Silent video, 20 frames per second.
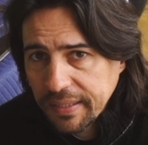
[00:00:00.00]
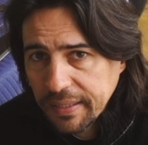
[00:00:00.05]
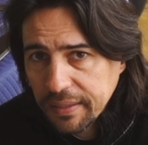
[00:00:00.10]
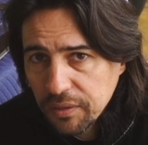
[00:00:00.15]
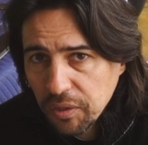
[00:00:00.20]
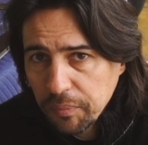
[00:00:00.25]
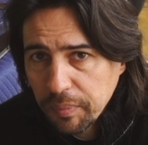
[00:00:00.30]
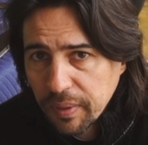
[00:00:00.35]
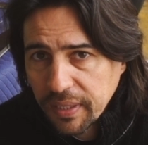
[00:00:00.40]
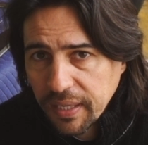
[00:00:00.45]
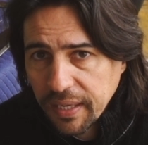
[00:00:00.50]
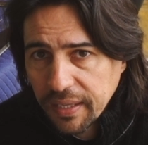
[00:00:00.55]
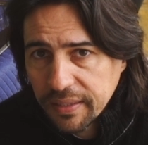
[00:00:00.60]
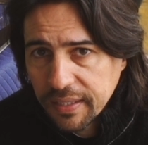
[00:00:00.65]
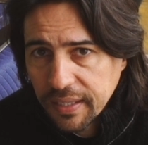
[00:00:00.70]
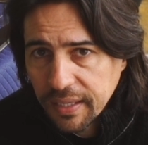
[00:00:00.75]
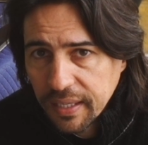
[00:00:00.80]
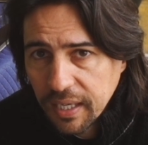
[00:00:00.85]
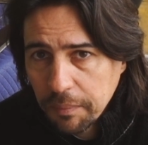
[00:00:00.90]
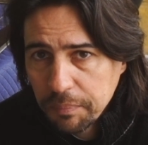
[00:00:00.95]
and lubricate the
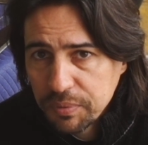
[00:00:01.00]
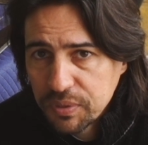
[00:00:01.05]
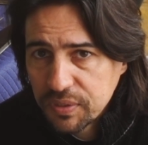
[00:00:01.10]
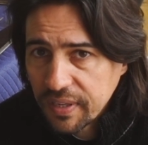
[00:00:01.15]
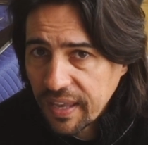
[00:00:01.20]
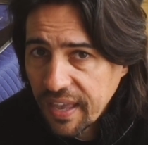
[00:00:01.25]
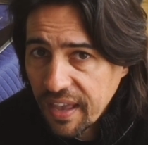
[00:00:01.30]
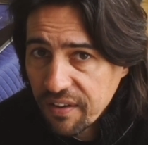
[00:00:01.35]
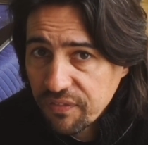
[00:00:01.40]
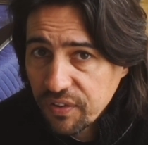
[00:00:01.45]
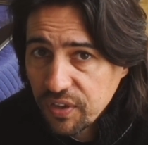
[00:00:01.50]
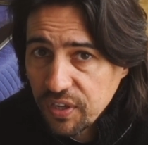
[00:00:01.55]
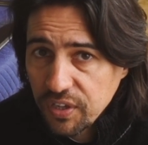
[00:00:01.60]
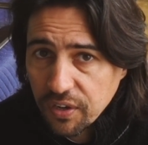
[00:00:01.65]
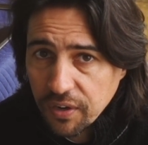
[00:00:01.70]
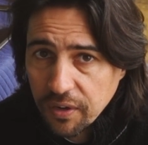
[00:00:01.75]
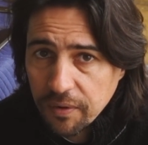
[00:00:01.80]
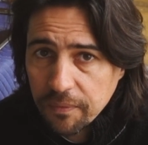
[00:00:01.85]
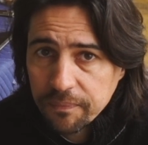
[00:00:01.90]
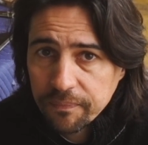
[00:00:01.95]
hubs every
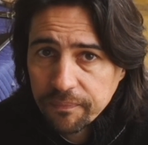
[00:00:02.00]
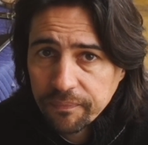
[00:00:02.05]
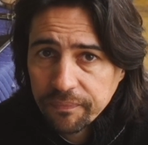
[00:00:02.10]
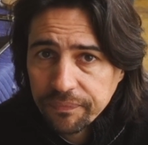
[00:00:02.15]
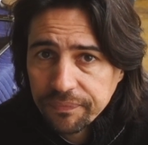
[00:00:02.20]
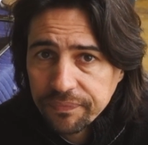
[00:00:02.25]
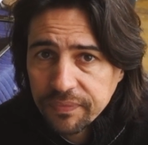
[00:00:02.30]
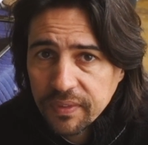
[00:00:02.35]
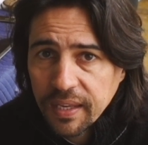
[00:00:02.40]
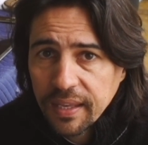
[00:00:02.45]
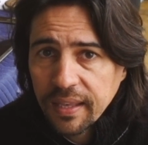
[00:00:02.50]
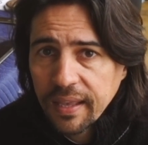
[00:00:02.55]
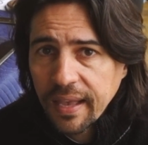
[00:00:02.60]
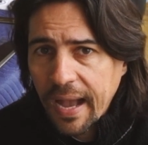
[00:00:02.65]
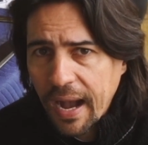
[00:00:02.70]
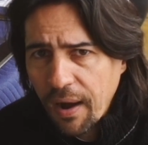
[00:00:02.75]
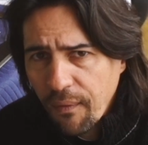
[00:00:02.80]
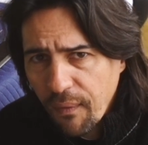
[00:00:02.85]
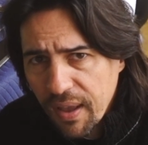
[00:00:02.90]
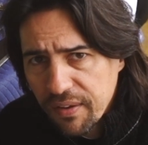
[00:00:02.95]
year.
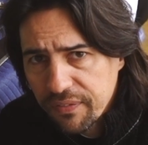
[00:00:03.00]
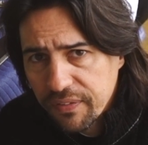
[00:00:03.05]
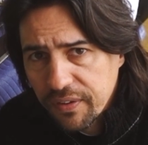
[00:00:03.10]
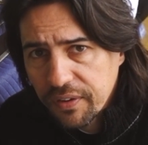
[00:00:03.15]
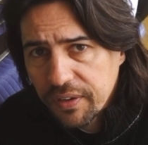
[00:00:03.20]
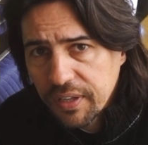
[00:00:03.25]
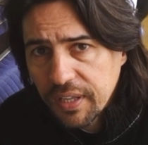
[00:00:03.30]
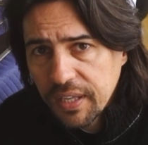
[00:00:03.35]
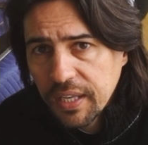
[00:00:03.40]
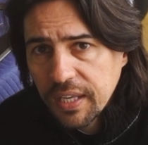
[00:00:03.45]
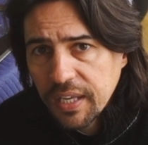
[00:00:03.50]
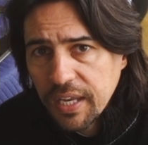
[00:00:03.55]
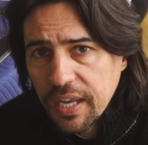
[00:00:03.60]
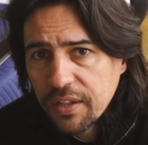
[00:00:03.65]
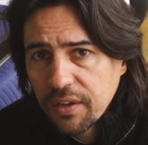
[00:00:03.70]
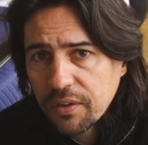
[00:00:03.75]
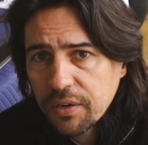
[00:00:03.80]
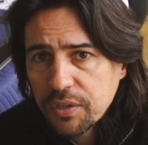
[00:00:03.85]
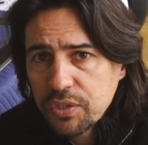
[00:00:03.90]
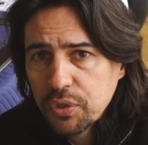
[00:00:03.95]
However, in
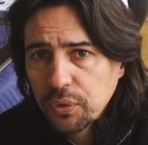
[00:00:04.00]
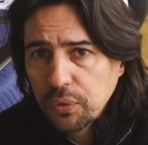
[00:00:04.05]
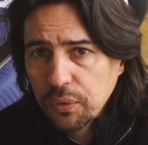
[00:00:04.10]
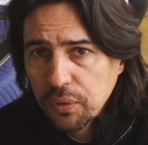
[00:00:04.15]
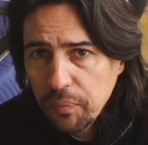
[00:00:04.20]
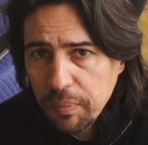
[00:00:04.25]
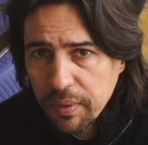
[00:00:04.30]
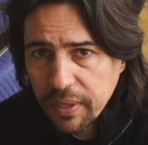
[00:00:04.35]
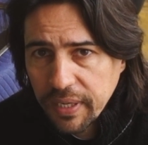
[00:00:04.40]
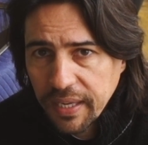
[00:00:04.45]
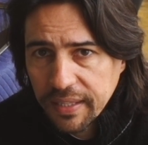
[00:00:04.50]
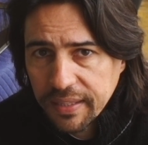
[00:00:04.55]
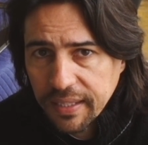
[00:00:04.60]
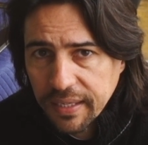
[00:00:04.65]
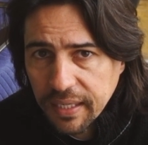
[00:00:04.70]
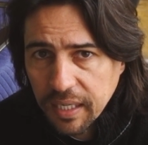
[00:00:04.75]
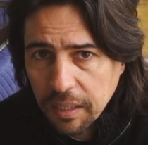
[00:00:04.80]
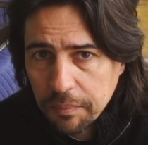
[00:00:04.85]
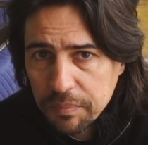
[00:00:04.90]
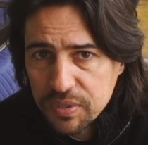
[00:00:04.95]
order to lubricate the
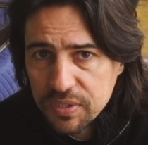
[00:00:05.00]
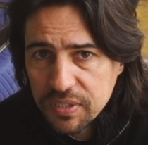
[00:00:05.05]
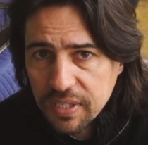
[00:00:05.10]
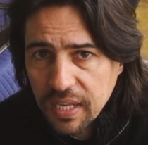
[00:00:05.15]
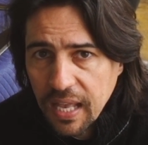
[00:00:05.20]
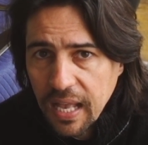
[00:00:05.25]
hubs,